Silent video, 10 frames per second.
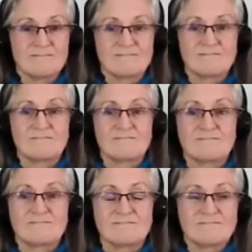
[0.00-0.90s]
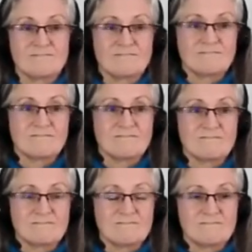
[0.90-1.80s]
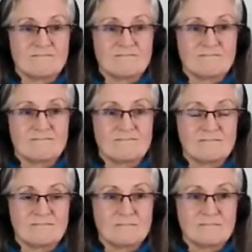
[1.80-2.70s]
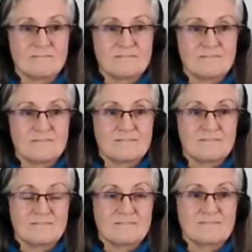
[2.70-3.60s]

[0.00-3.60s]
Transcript: This person isn't speaking.